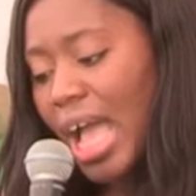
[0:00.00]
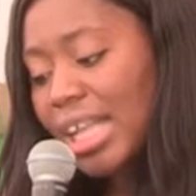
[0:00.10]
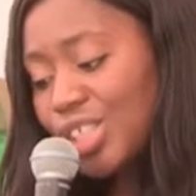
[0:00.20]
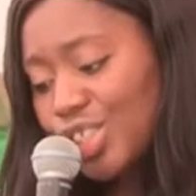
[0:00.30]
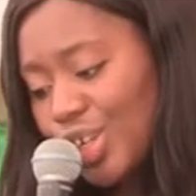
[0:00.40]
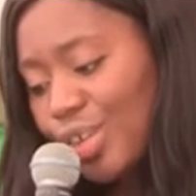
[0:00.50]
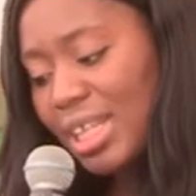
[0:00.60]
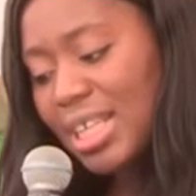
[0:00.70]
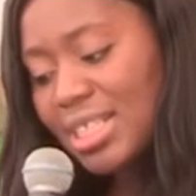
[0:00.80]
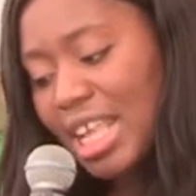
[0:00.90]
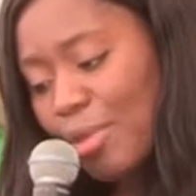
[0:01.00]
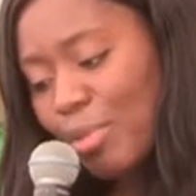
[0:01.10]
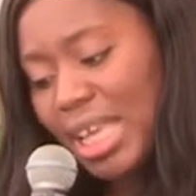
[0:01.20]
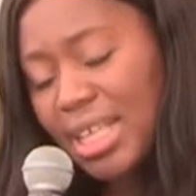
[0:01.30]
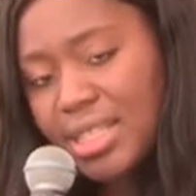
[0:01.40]
And to do this, it
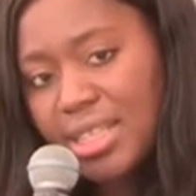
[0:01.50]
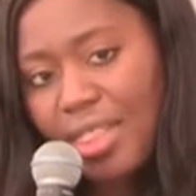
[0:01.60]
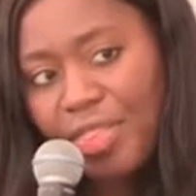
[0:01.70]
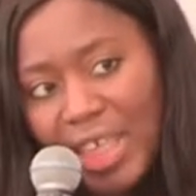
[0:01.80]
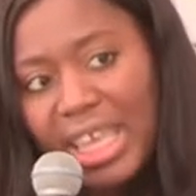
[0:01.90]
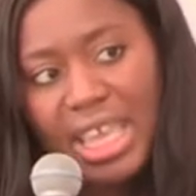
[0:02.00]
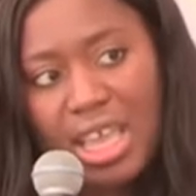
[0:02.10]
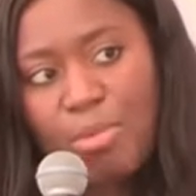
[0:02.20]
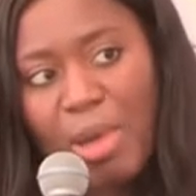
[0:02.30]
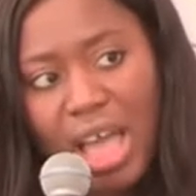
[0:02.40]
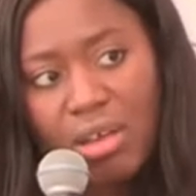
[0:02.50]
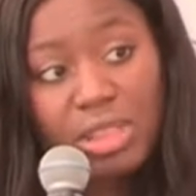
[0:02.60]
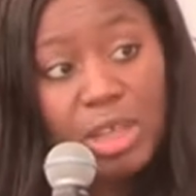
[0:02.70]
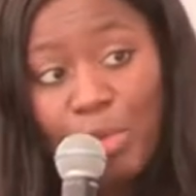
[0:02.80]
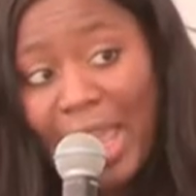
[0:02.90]
means thinking
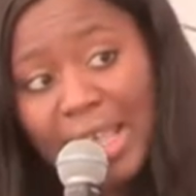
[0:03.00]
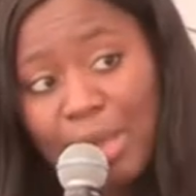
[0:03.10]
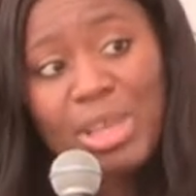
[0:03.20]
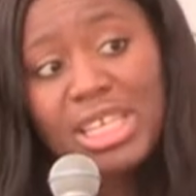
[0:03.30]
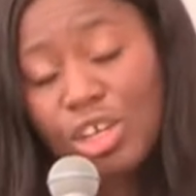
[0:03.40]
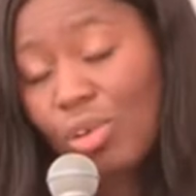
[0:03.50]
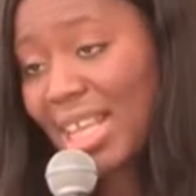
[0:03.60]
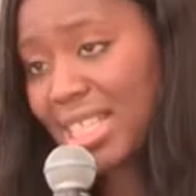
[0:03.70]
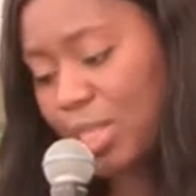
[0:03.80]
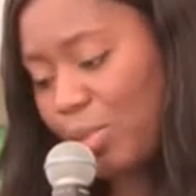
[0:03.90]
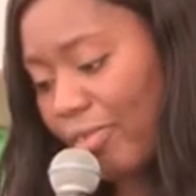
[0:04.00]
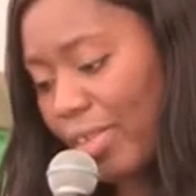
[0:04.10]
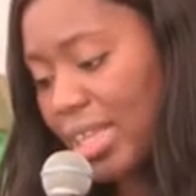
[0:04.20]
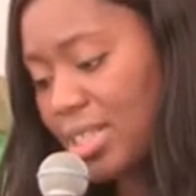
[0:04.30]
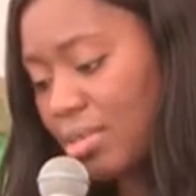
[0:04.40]
about the immediate crises we
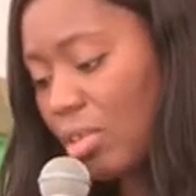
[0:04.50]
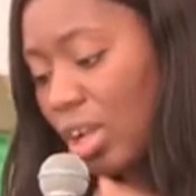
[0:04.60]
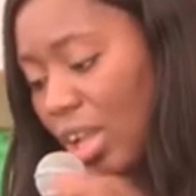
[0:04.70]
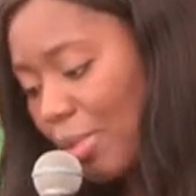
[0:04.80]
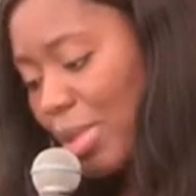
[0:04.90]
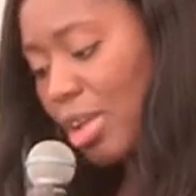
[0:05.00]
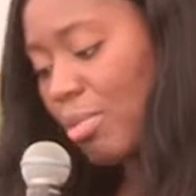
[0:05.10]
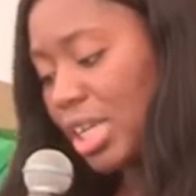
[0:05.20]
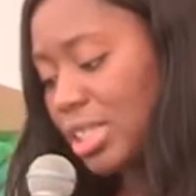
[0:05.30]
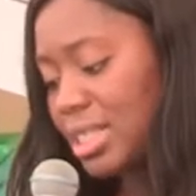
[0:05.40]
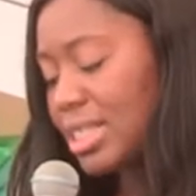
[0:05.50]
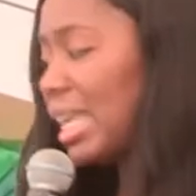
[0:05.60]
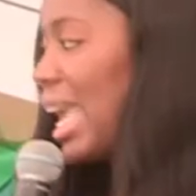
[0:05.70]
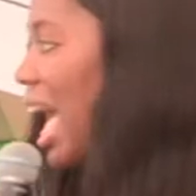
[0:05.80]
face, climate emergency,